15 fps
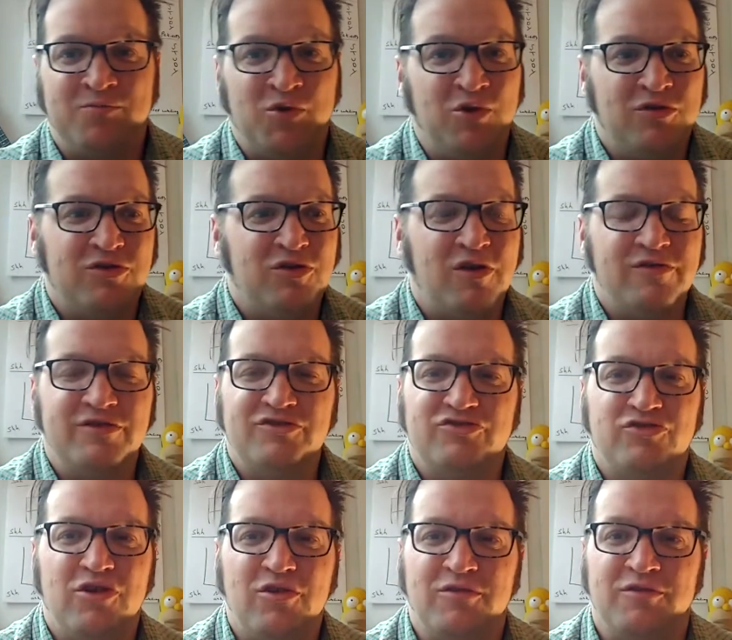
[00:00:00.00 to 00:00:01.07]
Hooked on all these
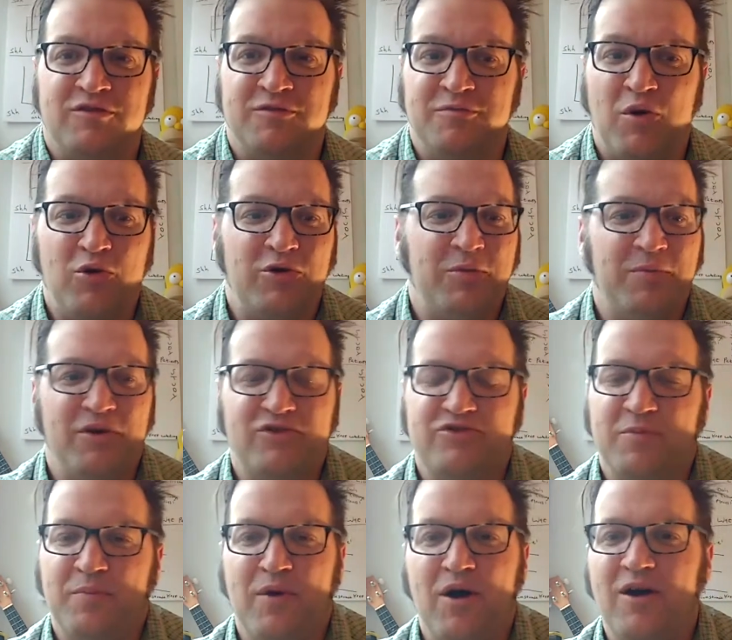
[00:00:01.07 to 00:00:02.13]
drugs, smoking a
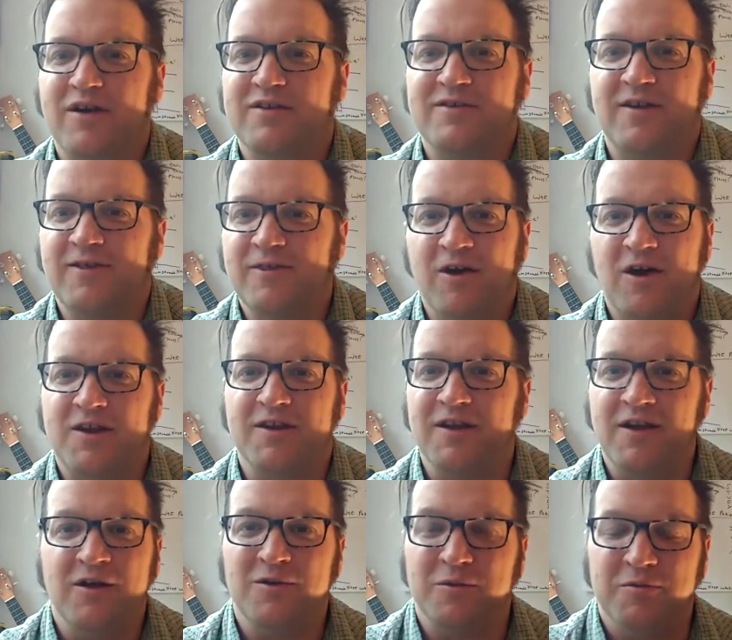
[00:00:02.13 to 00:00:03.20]
bunch of pot because I thought it
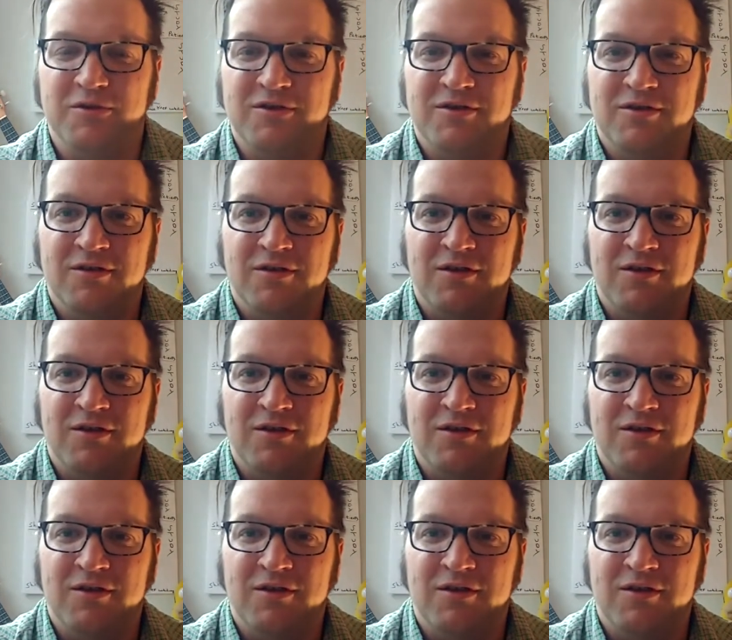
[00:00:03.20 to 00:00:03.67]
helped.